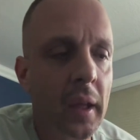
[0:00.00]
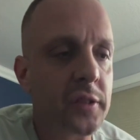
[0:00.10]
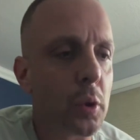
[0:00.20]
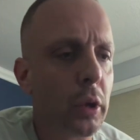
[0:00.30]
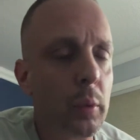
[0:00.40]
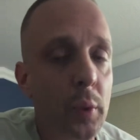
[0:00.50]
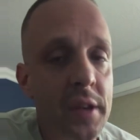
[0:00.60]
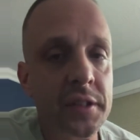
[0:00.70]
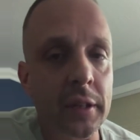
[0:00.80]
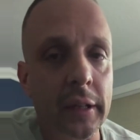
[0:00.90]
It's only
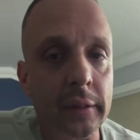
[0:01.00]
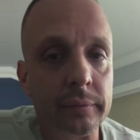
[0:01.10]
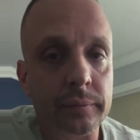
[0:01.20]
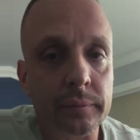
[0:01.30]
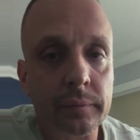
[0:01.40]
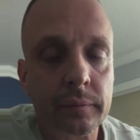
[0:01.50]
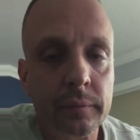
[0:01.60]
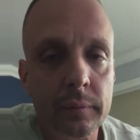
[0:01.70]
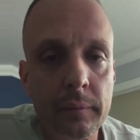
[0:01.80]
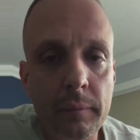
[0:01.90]
recently,
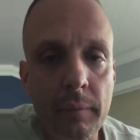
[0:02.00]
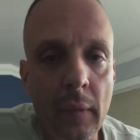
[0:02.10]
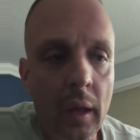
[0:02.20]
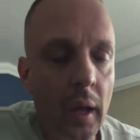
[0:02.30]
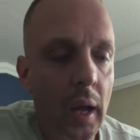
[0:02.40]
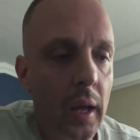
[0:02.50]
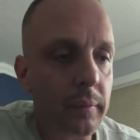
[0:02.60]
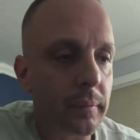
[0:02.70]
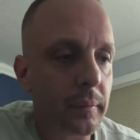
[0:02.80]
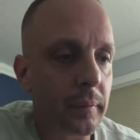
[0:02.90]

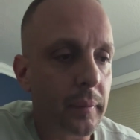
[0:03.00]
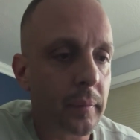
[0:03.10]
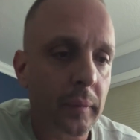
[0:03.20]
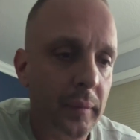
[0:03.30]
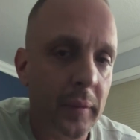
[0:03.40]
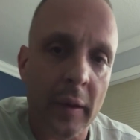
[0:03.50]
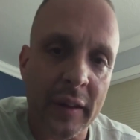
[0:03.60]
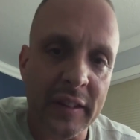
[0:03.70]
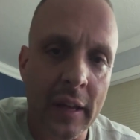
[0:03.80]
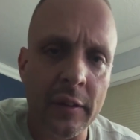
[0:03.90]
at
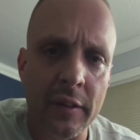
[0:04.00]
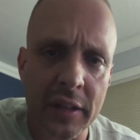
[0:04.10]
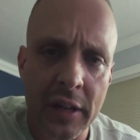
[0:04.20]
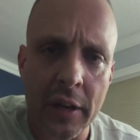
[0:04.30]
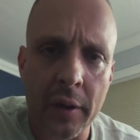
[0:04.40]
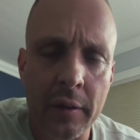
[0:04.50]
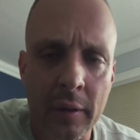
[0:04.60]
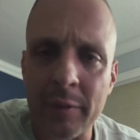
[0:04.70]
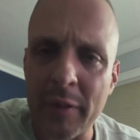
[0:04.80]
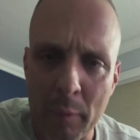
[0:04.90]
the end of the year,
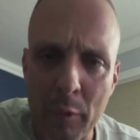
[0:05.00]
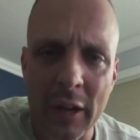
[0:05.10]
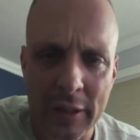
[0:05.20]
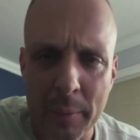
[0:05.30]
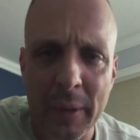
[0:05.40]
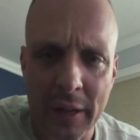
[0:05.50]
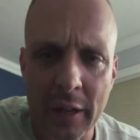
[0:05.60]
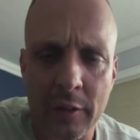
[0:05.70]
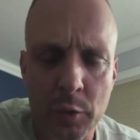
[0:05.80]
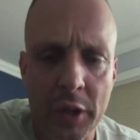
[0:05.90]
really at the
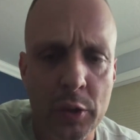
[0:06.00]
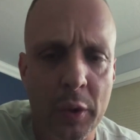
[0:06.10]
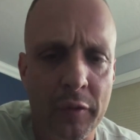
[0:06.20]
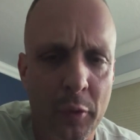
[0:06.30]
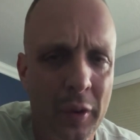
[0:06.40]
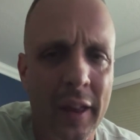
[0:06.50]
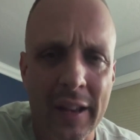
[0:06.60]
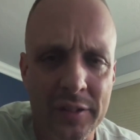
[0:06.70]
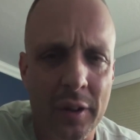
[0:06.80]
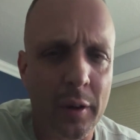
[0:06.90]
beginning of 2024, that
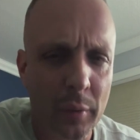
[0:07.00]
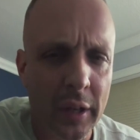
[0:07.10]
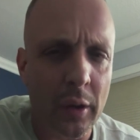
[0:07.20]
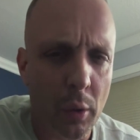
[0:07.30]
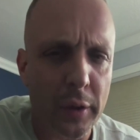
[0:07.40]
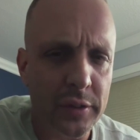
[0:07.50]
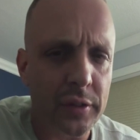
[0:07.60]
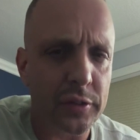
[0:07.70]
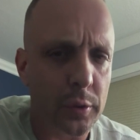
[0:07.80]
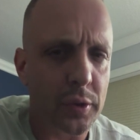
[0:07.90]
I started really going to
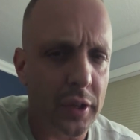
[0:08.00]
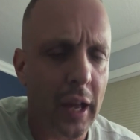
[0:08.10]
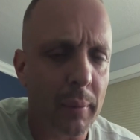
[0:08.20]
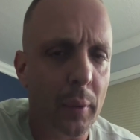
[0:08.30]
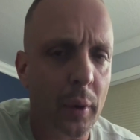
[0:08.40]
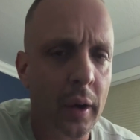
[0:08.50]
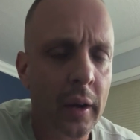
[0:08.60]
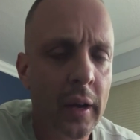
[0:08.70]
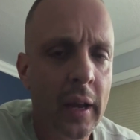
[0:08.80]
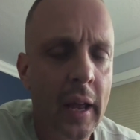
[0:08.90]
the stores a lot more.